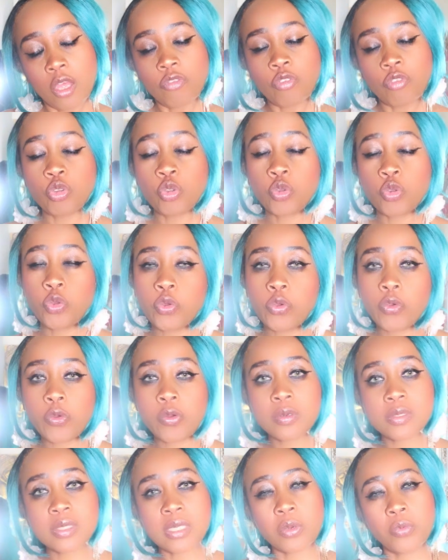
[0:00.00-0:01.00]
For the
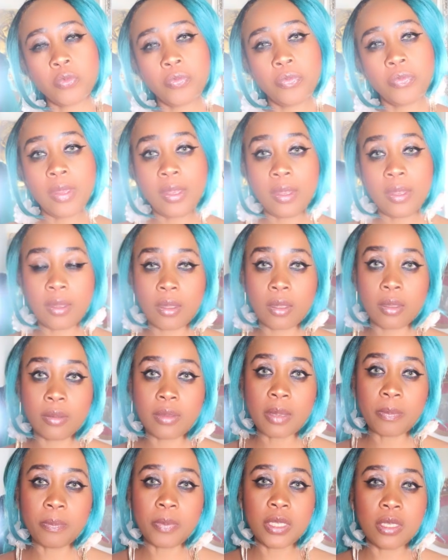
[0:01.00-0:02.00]
girls out there
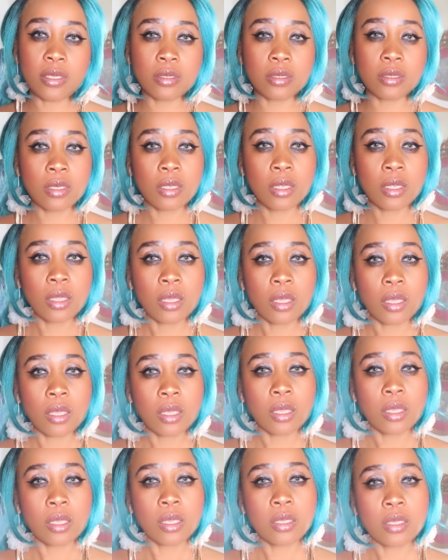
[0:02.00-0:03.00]
that been
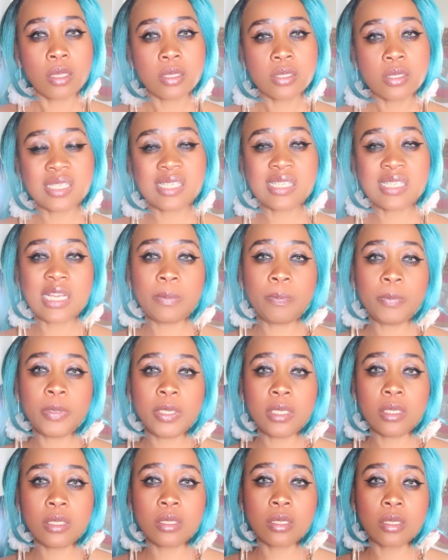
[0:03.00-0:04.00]

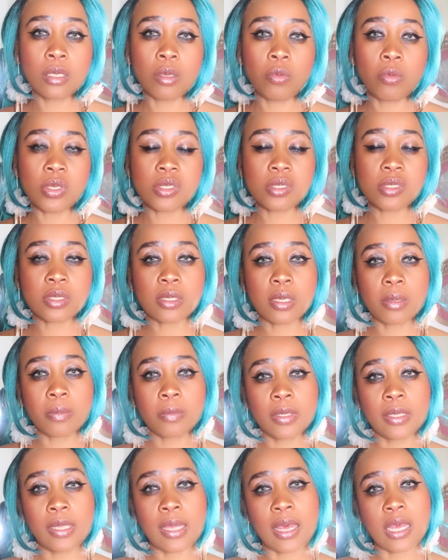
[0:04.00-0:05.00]
sleeping with
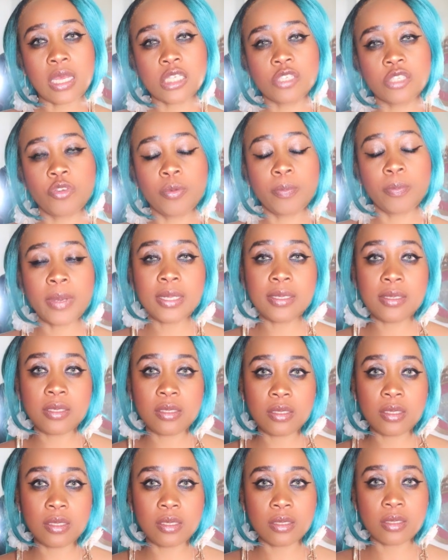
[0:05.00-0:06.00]
some guys for
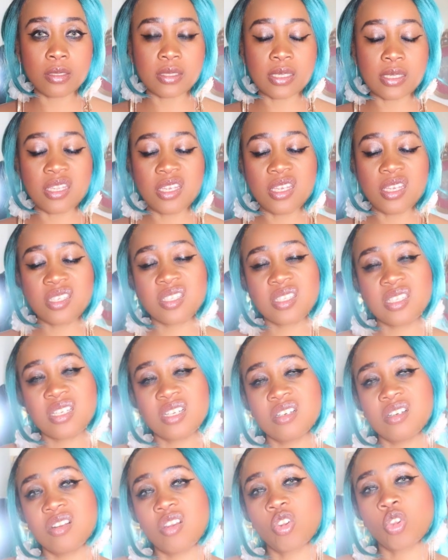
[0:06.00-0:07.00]
many years and he's
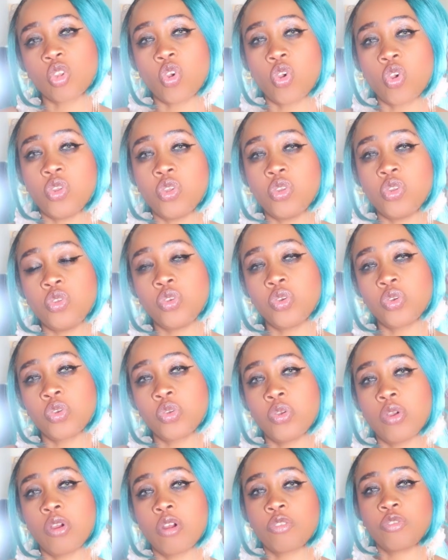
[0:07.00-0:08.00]
still not calling your
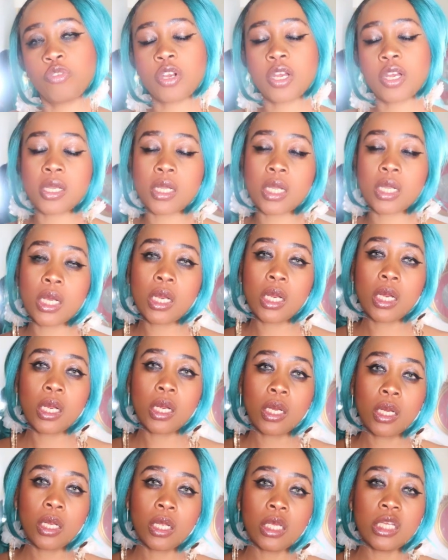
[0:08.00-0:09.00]
girlfriend,
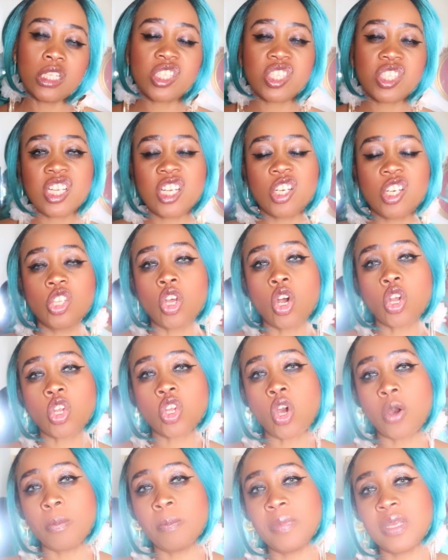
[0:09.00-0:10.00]
is still
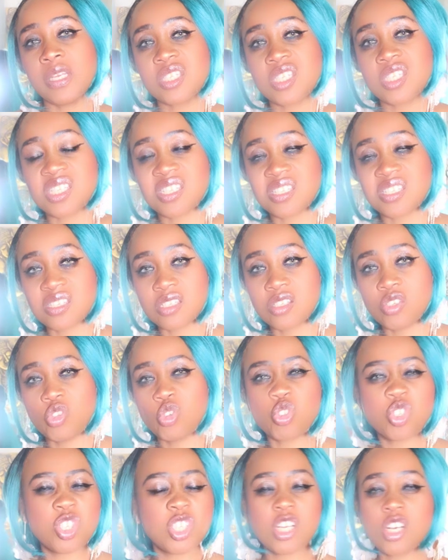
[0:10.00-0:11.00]
not committing,
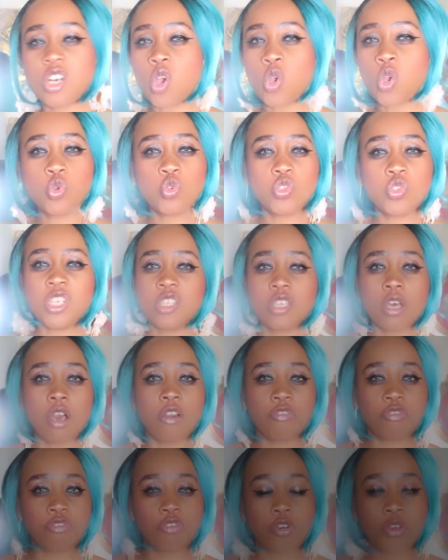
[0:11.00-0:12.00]
you're still not good
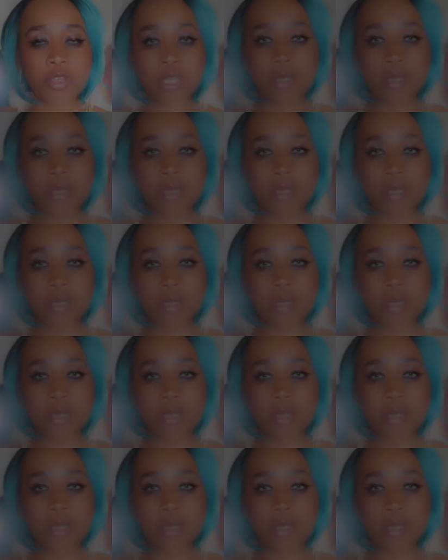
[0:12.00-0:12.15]
enough for